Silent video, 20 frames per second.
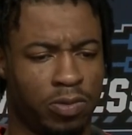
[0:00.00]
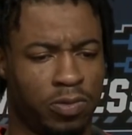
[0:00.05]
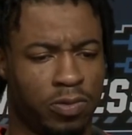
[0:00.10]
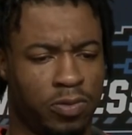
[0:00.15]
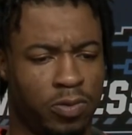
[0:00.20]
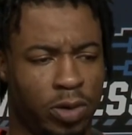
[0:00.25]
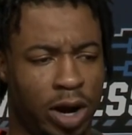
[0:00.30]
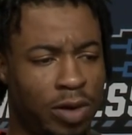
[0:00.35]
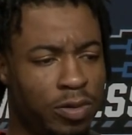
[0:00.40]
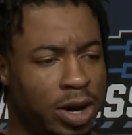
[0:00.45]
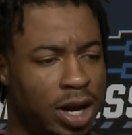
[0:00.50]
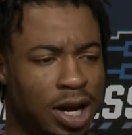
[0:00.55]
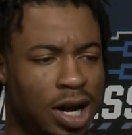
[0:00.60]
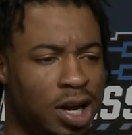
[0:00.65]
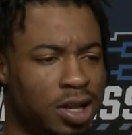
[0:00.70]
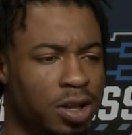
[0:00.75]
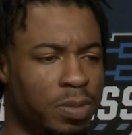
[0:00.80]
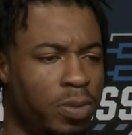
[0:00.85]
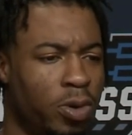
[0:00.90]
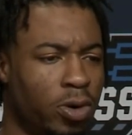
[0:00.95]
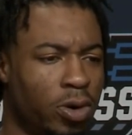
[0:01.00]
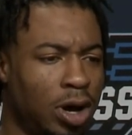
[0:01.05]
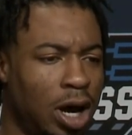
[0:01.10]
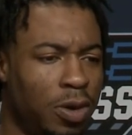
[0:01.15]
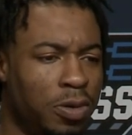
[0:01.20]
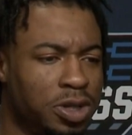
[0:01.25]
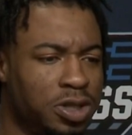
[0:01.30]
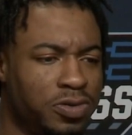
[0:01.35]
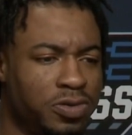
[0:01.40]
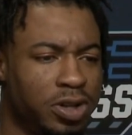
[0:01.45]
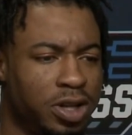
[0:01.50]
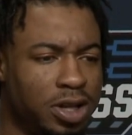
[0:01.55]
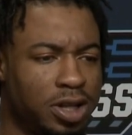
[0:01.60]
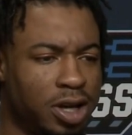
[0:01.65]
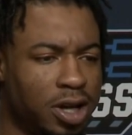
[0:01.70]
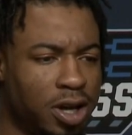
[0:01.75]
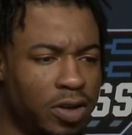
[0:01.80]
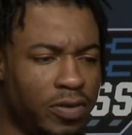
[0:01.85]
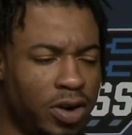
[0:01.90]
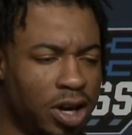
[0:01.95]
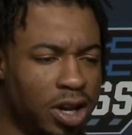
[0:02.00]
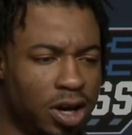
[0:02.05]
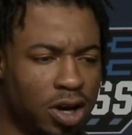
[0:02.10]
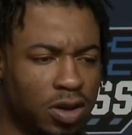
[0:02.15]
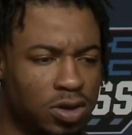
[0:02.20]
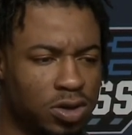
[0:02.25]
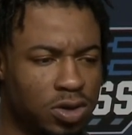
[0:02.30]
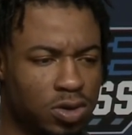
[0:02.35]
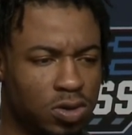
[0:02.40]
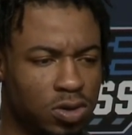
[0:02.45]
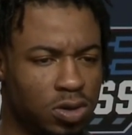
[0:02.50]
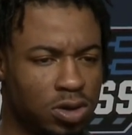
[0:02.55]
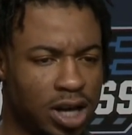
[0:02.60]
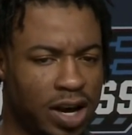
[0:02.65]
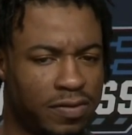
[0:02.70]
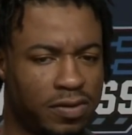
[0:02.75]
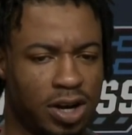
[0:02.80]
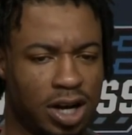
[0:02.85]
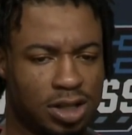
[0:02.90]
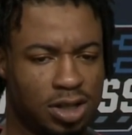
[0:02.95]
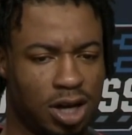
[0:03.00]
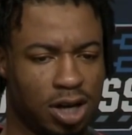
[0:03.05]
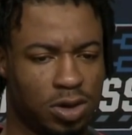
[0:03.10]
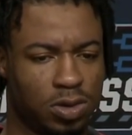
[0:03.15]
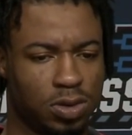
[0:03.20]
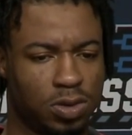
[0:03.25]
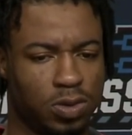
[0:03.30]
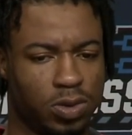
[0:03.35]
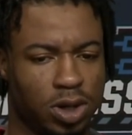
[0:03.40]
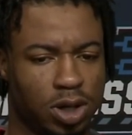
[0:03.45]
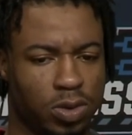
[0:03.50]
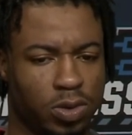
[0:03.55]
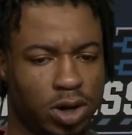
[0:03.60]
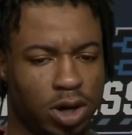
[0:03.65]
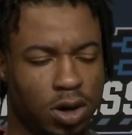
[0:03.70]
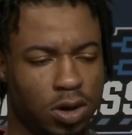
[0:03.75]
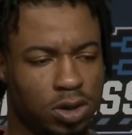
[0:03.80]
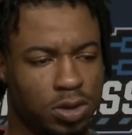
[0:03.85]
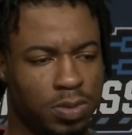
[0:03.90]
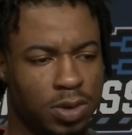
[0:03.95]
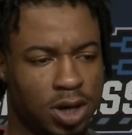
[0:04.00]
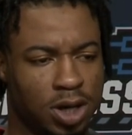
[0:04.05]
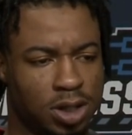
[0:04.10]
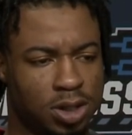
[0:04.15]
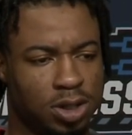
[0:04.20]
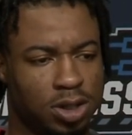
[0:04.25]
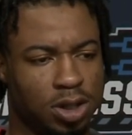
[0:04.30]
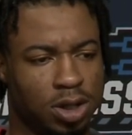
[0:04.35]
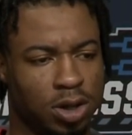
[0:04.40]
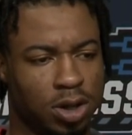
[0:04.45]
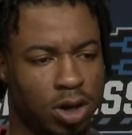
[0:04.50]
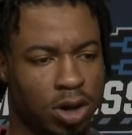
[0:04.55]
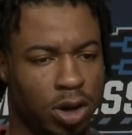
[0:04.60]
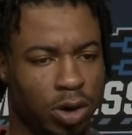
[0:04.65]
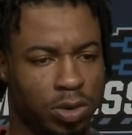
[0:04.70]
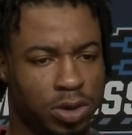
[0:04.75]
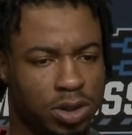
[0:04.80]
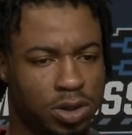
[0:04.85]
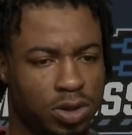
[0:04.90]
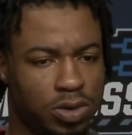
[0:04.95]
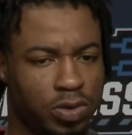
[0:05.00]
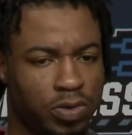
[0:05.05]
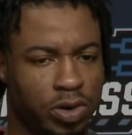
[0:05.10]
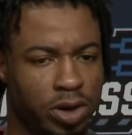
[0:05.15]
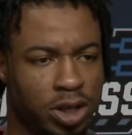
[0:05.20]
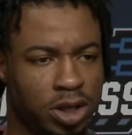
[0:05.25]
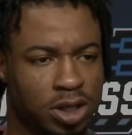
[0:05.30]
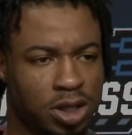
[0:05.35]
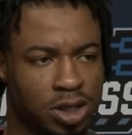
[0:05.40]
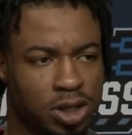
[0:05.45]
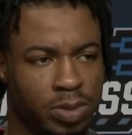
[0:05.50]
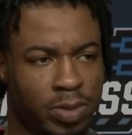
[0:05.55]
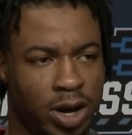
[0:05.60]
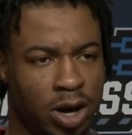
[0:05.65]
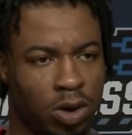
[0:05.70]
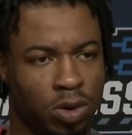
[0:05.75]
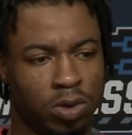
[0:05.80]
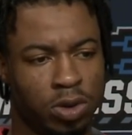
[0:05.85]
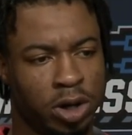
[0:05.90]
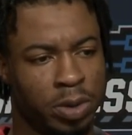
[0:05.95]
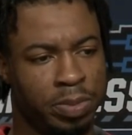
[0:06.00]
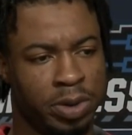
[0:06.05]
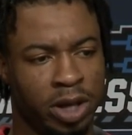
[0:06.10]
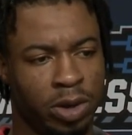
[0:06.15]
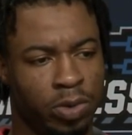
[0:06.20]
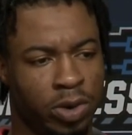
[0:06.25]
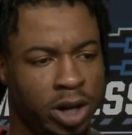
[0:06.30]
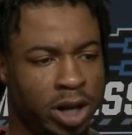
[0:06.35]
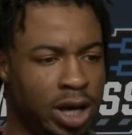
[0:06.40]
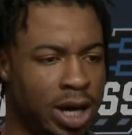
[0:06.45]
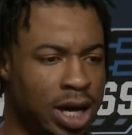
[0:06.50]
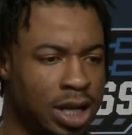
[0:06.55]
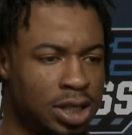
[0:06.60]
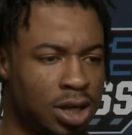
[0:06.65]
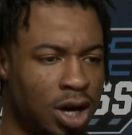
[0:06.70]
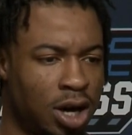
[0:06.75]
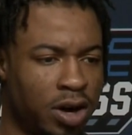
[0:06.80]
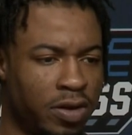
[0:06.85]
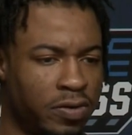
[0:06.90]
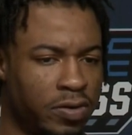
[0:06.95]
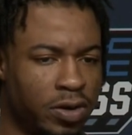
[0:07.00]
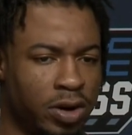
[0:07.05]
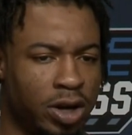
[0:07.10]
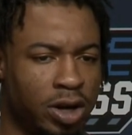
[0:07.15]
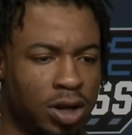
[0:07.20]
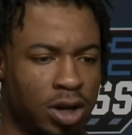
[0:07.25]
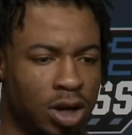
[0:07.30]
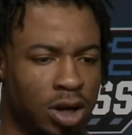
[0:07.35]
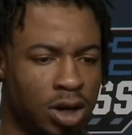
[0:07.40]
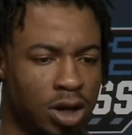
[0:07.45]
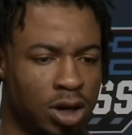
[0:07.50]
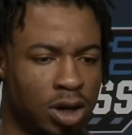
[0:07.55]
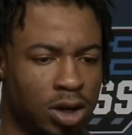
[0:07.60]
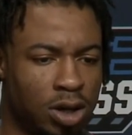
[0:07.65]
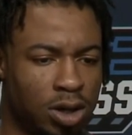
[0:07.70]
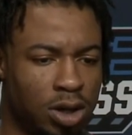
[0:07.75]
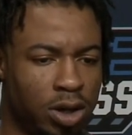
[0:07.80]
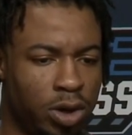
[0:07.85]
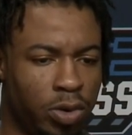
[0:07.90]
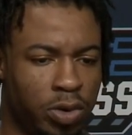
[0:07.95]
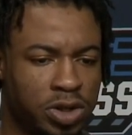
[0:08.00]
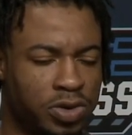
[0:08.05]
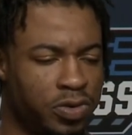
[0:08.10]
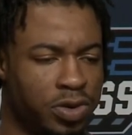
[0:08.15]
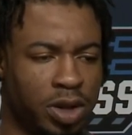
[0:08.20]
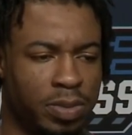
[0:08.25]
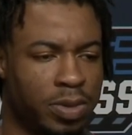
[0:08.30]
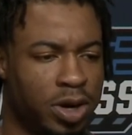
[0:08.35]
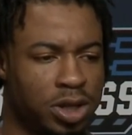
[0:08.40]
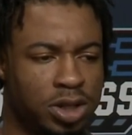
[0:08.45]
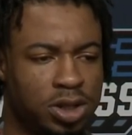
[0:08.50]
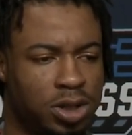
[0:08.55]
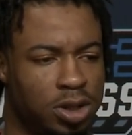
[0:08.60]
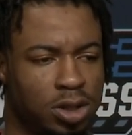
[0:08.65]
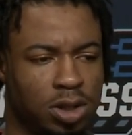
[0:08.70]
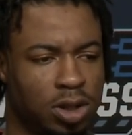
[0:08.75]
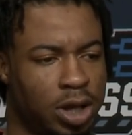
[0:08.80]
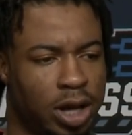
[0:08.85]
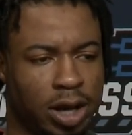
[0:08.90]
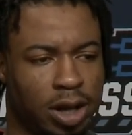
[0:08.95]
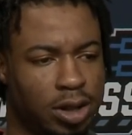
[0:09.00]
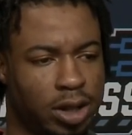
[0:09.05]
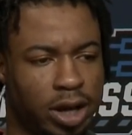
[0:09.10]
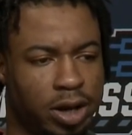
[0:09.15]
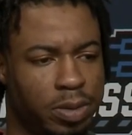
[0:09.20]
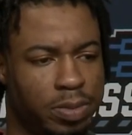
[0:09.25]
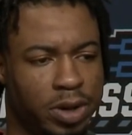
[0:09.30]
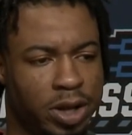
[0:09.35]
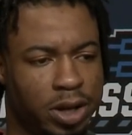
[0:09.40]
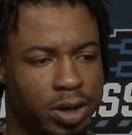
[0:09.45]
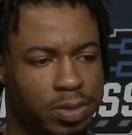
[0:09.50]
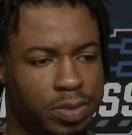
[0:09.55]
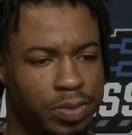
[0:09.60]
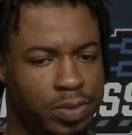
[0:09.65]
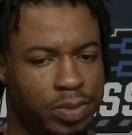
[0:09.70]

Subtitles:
when I got in the portal, I wasn't really thinking of any other schools. After I talked with Coach Muss, you know, it was really just about who could beat what he had to offer, and it wasn't really much that could beat it.